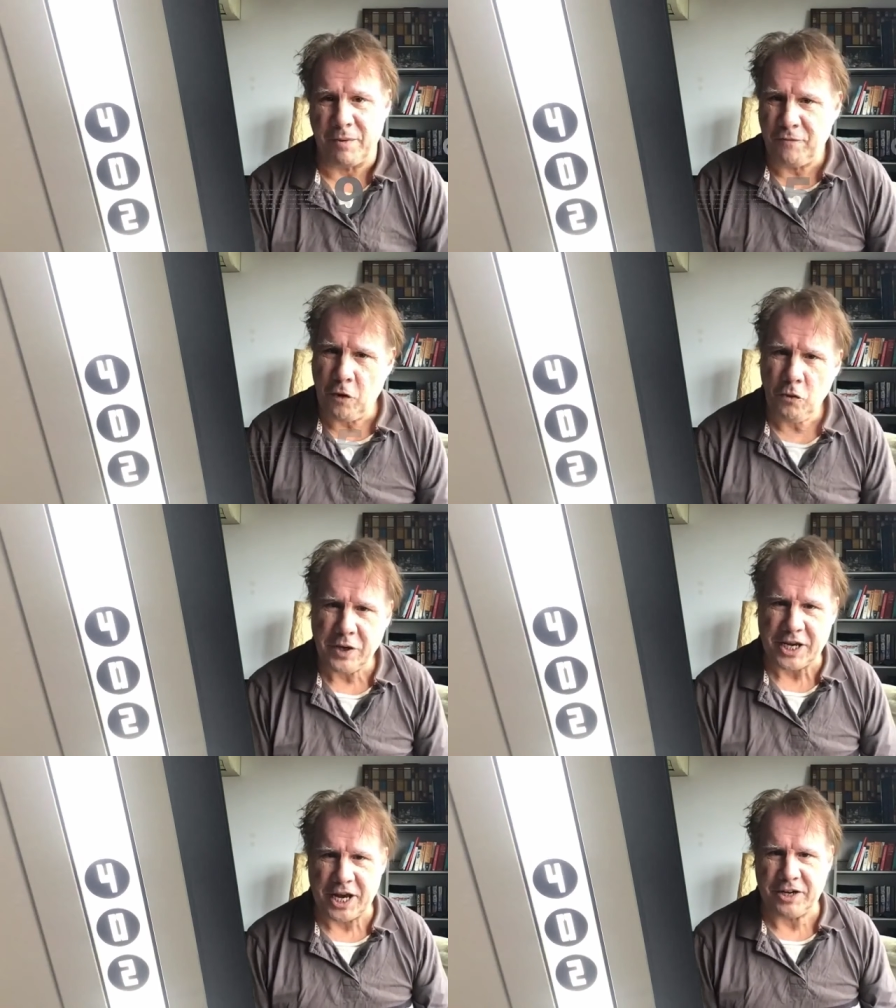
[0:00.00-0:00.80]
before
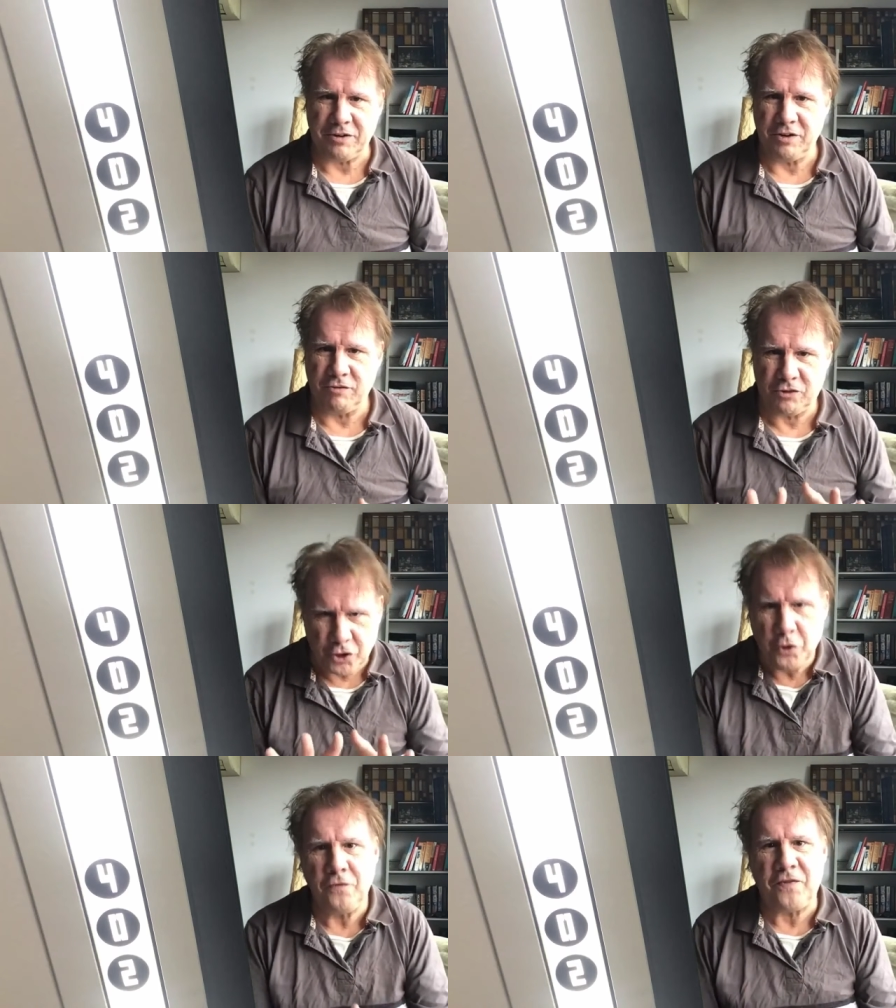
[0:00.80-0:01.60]
we get
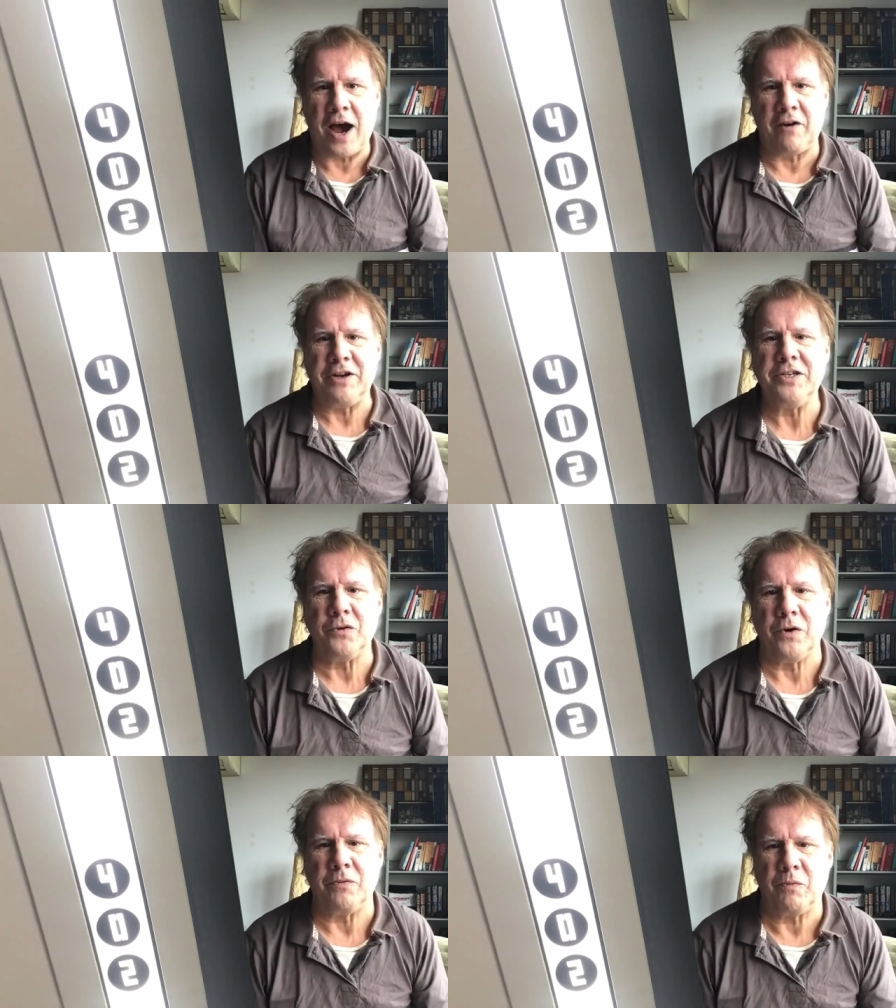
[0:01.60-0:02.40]
too far
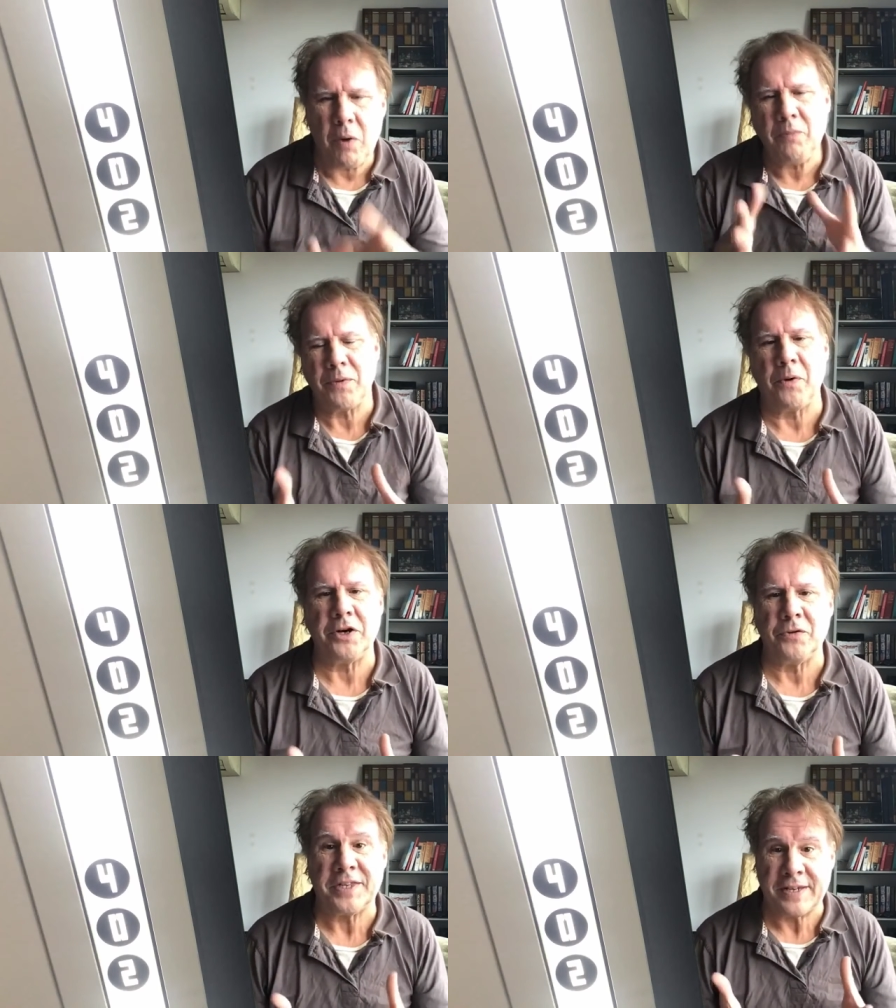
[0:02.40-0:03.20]
into it, what we want
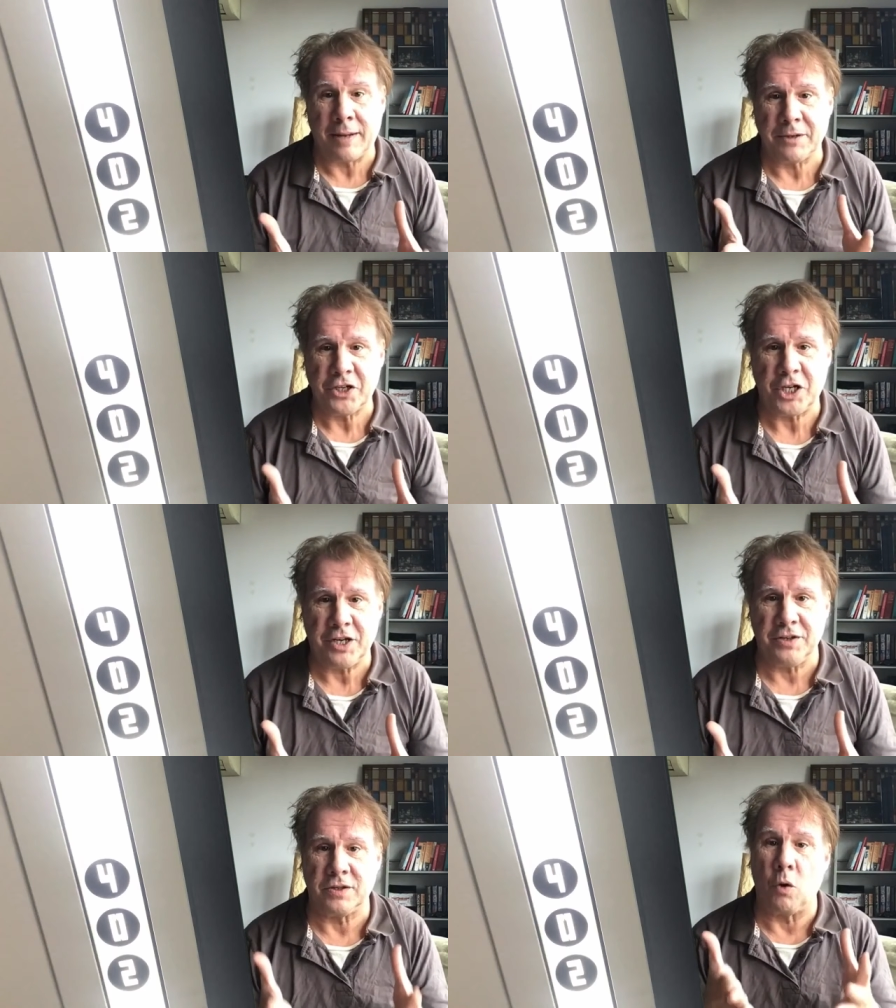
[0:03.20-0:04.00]
to establish
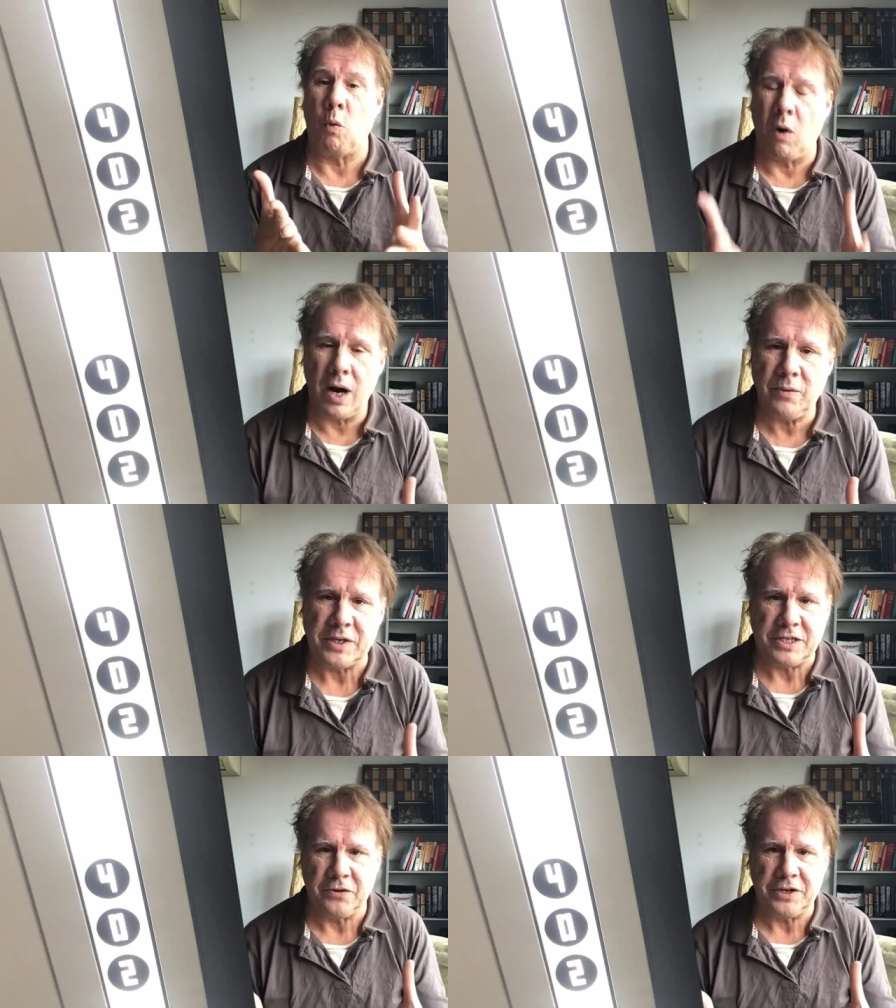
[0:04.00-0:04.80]
is why
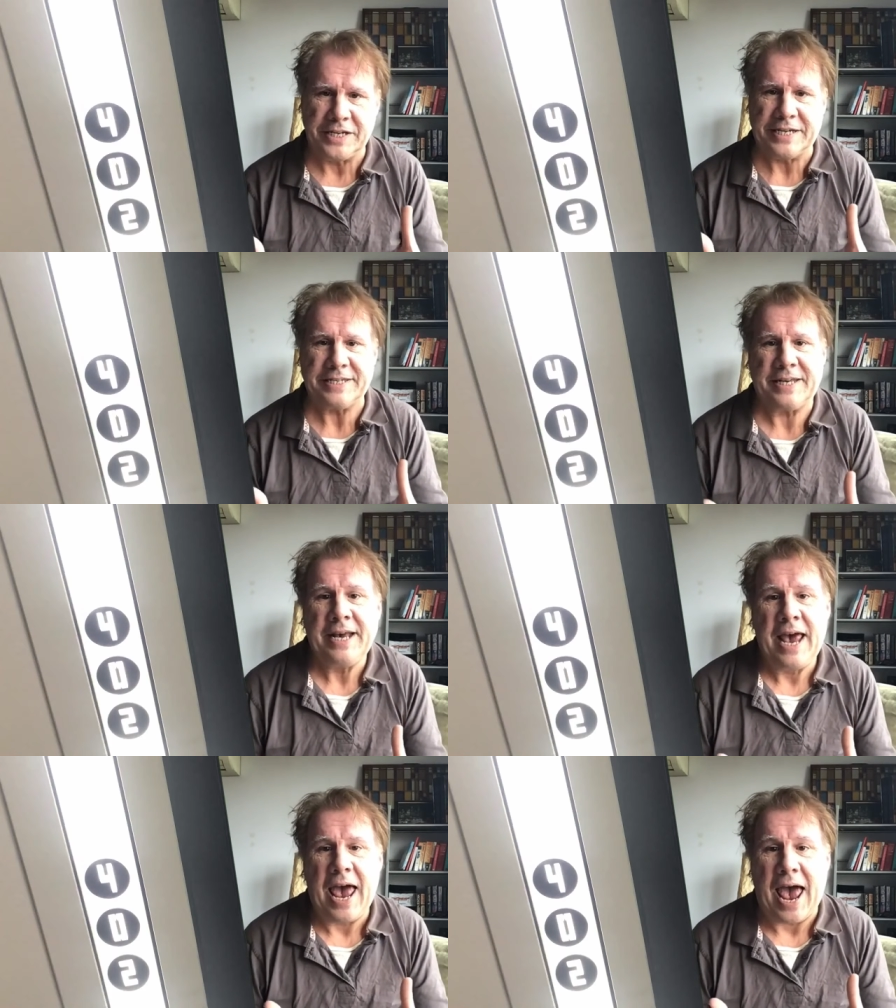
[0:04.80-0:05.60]
we're doing it
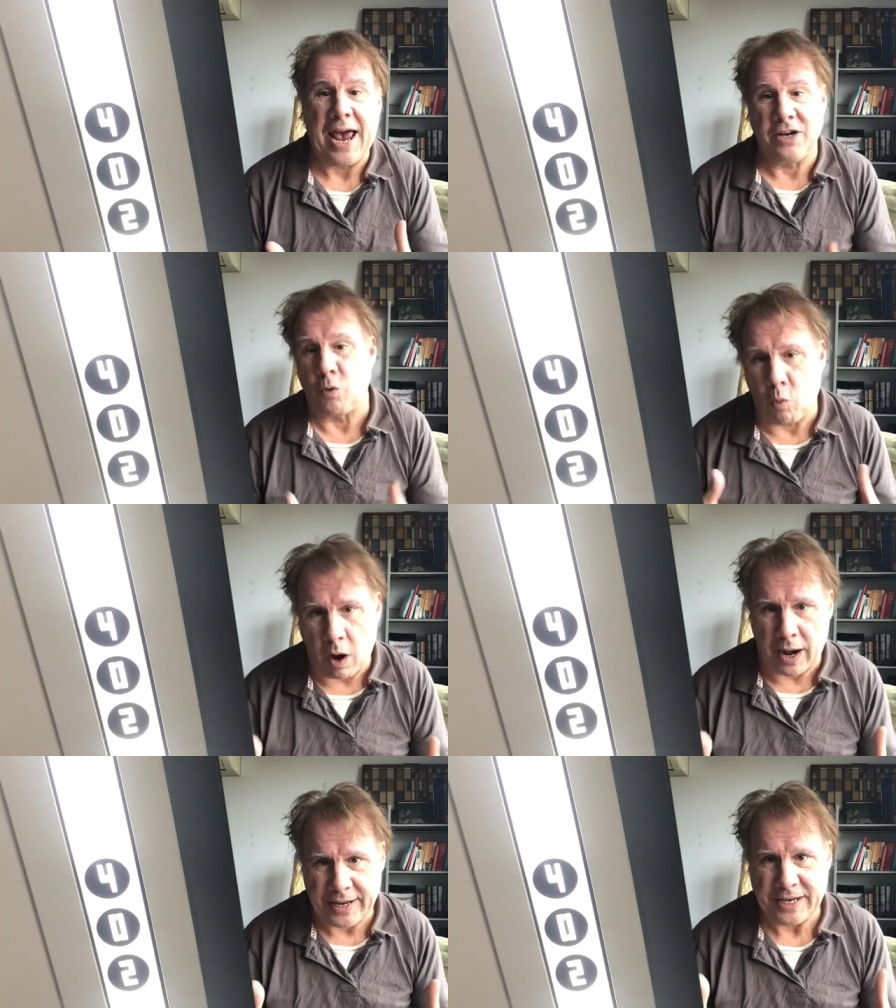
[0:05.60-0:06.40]
and
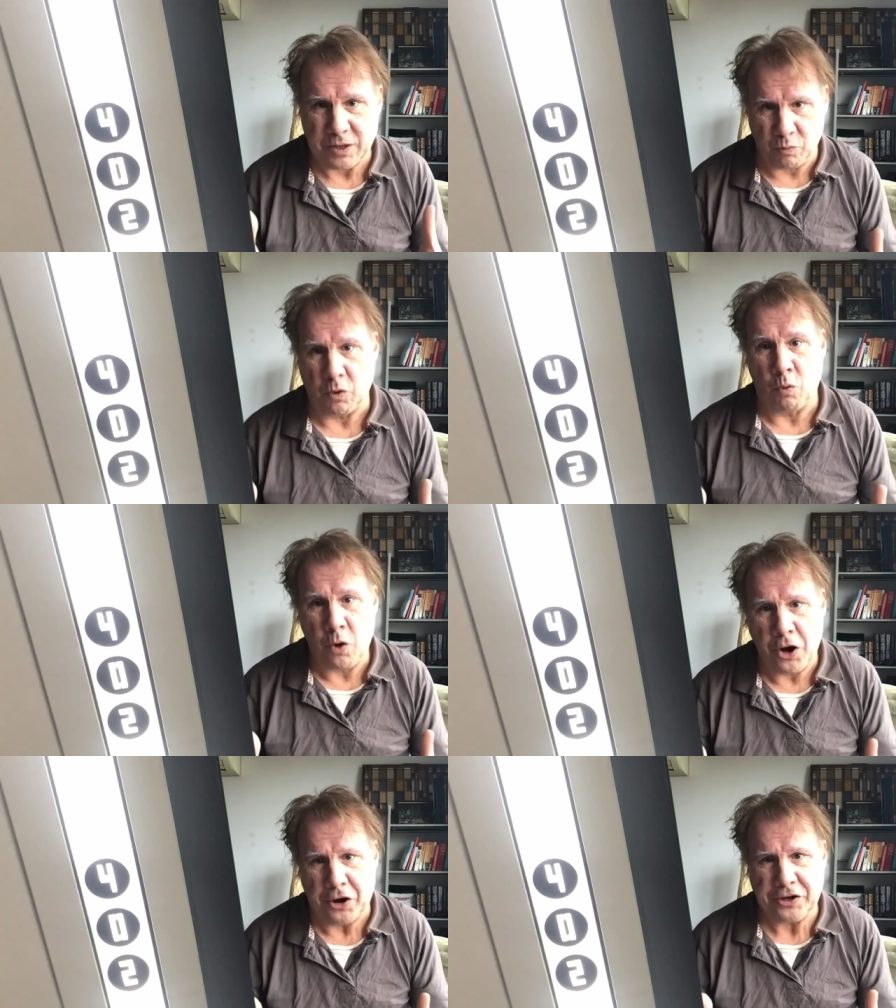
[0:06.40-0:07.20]
why it will
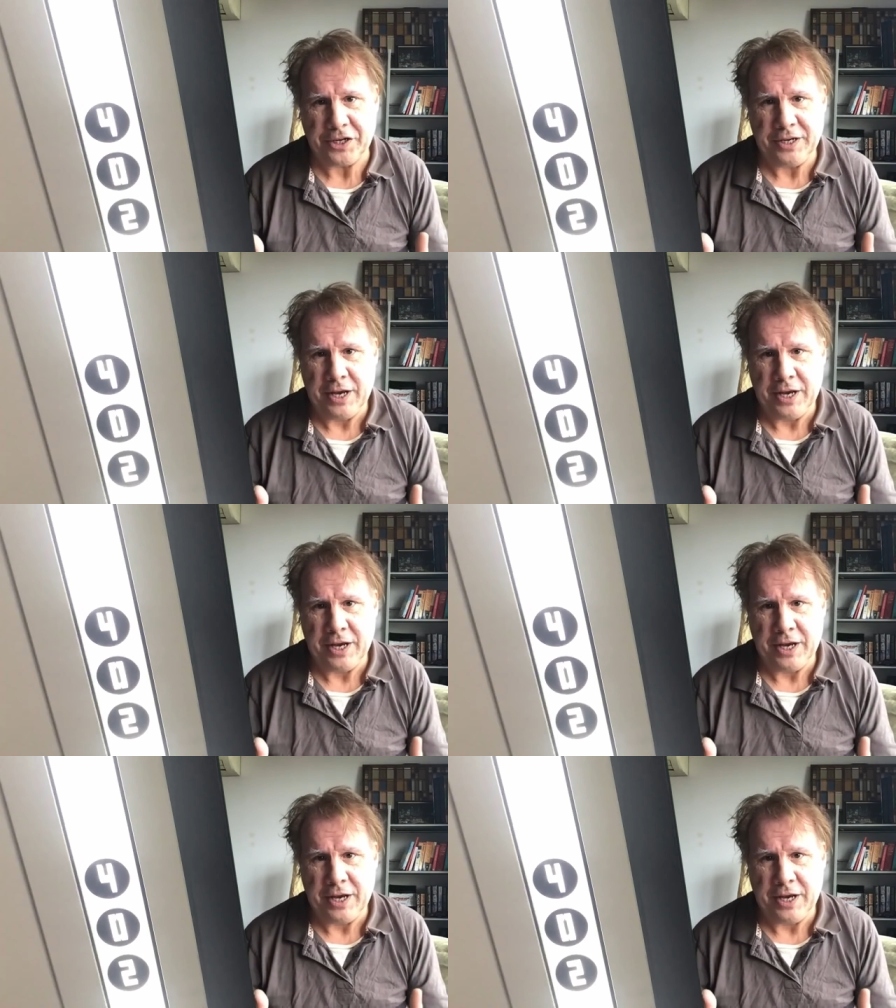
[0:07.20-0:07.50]
work.